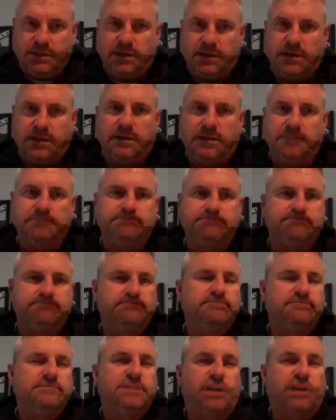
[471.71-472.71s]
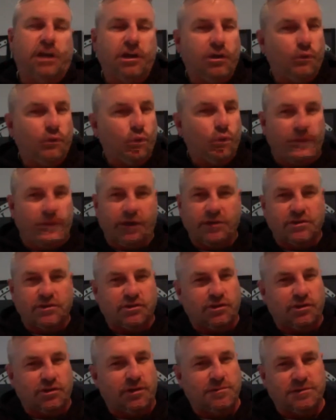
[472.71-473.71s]
Um, you know, all of
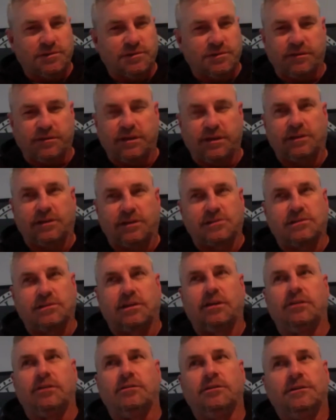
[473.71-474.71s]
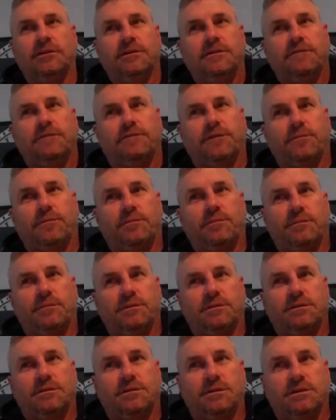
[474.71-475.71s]
those types of things. So, from
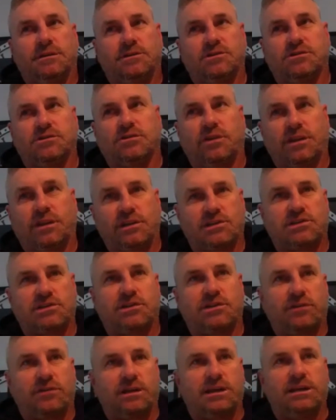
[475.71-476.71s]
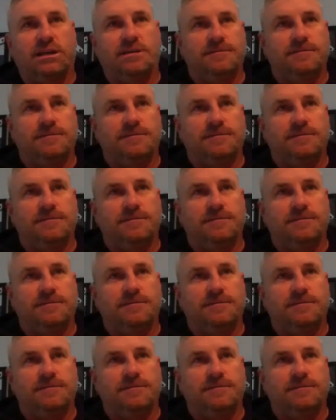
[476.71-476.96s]
it's not necessarily